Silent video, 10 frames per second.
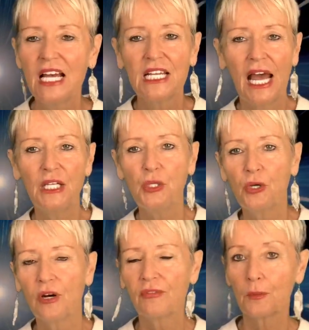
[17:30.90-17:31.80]
Can you
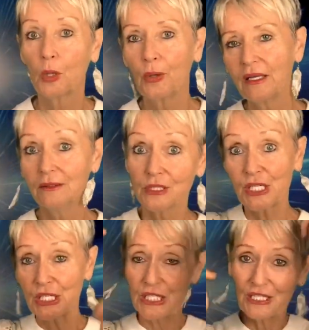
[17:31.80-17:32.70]
go from a quick
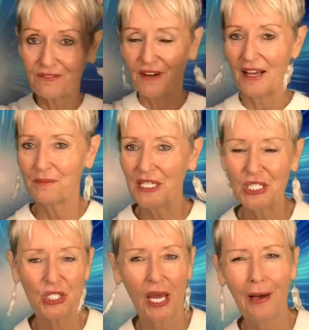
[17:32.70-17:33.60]
five minute
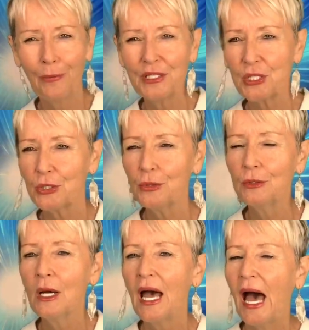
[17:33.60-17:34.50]
shower
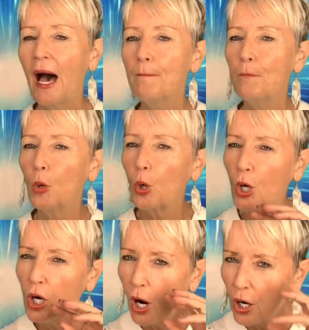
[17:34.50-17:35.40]
to I'm more
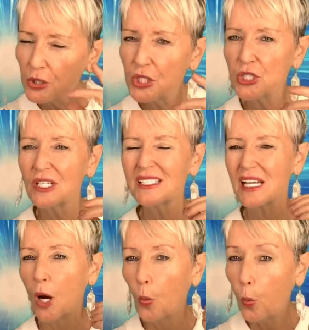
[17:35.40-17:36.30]
conscious,
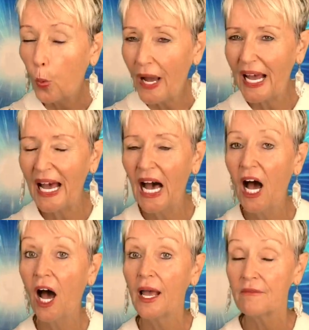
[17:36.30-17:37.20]
aware,
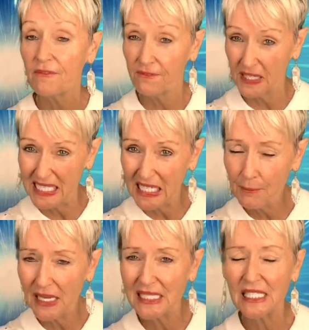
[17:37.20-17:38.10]
I am feeding
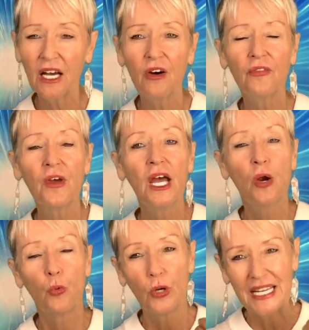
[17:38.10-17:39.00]
myself,
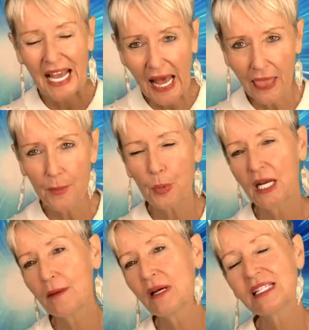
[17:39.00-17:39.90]

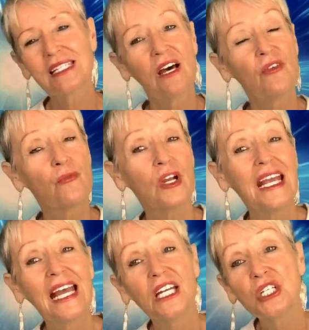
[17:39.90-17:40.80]
recalibrating myself, re
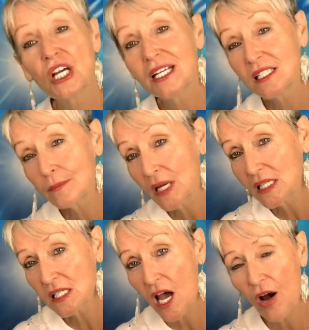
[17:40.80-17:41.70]
energizing
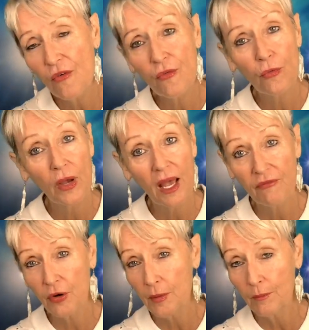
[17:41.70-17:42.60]
myself
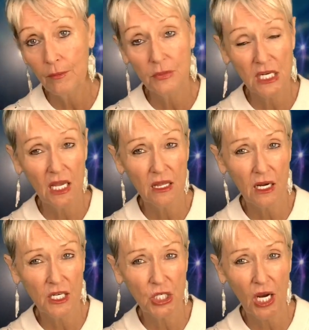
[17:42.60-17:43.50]
every day that
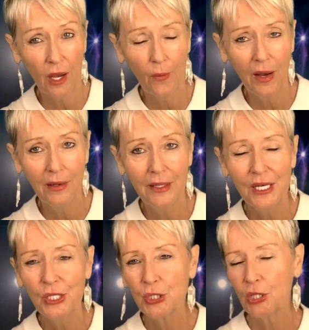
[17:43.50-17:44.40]
I shower.
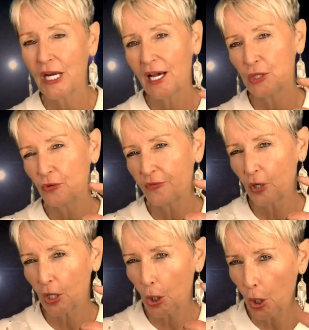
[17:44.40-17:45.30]
So now you've got
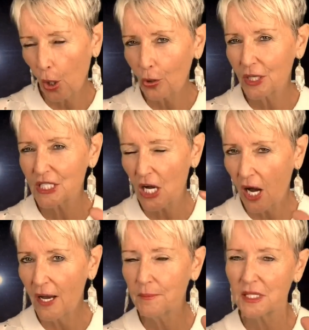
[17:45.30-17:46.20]
a longer
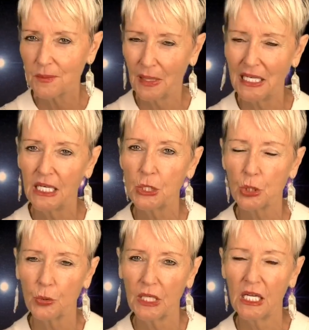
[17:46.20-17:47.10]
time spending
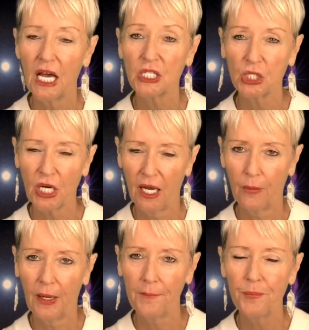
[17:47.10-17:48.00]
doing a
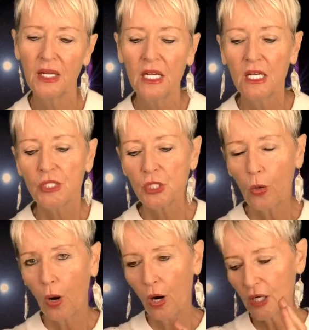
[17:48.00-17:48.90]
shower. So
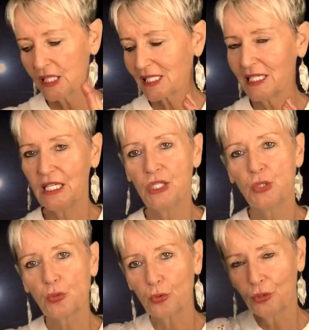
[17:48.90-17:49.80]
honestly,
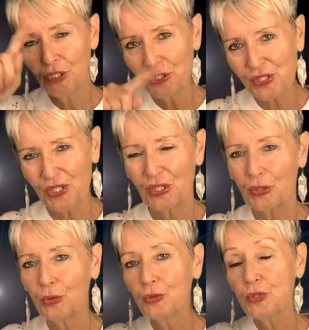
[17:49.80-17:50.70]
draw your
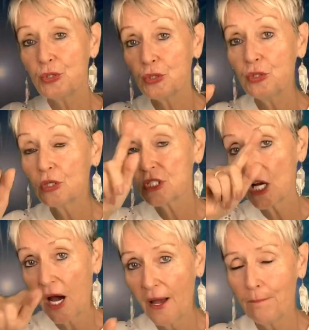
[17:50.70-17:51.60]
circle, do your
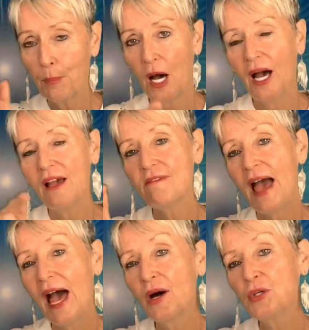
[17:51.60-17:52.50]
time pie of
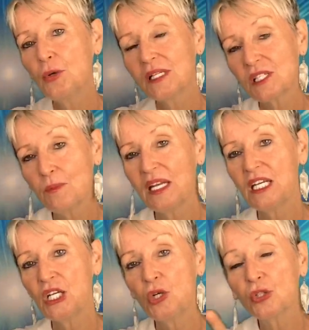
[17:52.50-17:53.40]
how you are
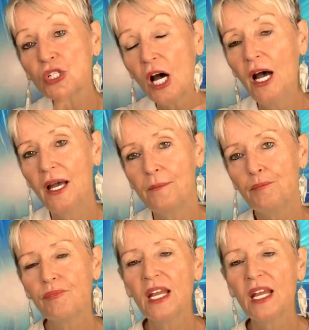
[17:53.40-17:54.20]
spending your time.